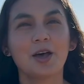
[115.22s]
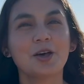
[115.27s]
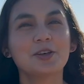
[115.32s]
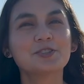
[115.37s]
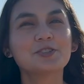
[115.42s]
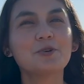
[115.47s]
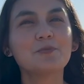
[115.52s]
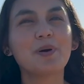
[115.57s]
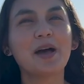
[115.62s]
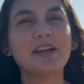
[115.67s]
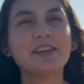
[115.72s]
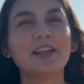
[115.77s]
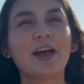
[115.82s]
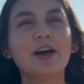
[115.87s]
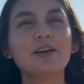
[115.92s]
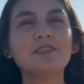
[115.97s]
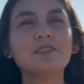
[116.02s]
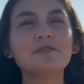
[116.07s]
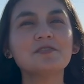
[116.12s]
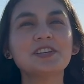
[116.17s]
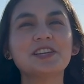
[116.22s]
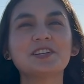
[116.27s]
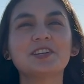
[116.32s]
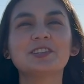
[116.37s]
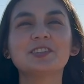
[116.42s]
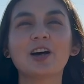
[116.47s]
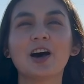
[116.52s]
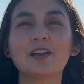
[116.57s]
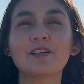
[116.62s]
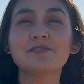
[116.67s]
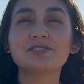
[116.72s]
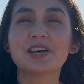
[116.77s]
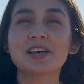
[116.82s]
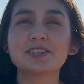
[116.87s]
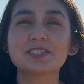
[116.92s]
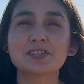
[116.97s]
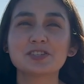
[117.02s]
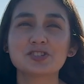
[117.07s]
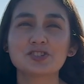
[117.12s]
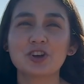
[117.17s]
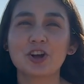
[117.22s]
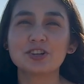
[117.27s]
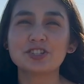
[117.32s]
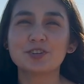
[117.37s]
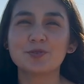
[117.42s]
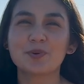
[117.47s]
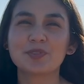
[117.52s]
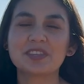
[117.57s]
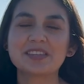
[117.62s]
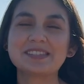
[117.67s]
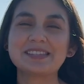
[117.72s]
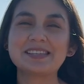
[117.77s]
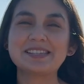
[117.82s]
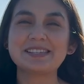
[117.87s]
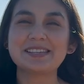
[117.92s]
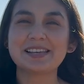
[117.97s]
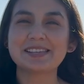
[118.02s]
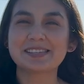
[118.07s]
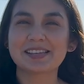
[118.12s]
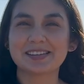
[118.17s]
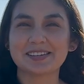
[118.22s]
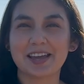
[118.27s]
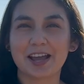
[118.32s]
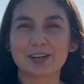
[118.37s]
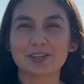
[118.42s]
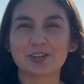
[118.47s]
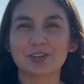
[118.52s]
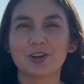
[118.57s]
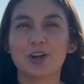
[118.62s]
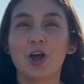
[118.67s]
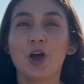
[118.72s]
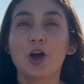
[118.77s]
So by now you've seen a lot of Teslas charging with the CCS connector.